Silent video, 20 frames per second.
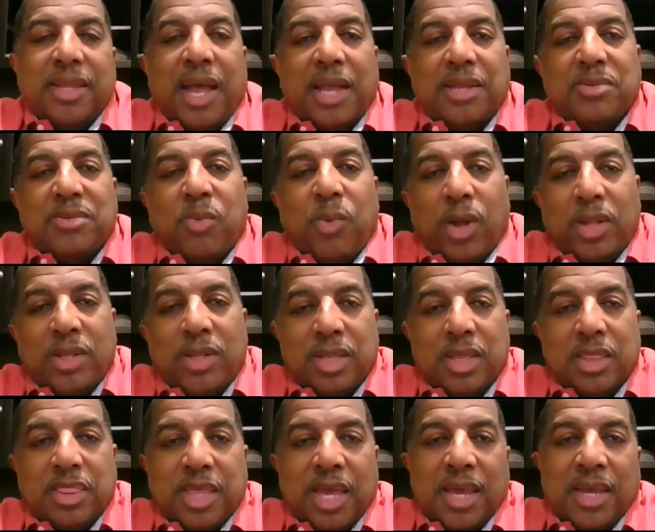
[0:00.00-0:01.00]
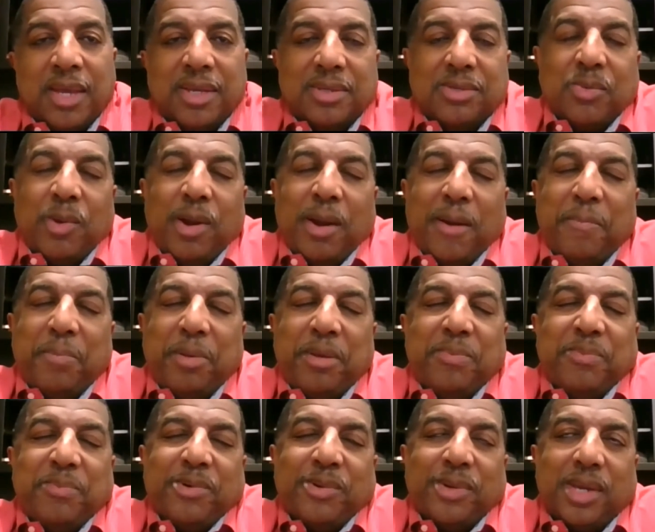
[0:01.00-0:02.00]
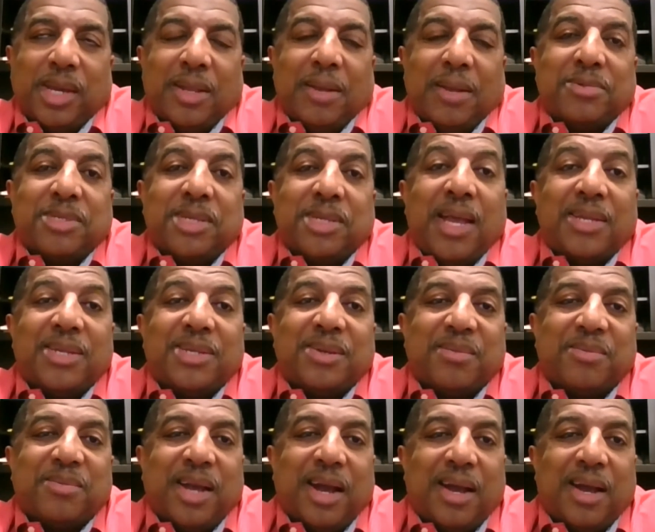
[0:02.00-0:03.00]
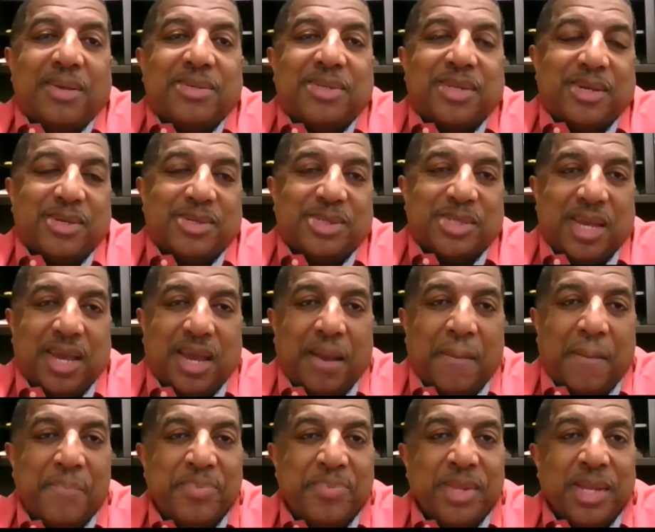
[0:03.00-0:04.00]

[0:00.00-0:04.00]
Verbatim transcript: that's one of the things where people get upset sometimes. They'll say,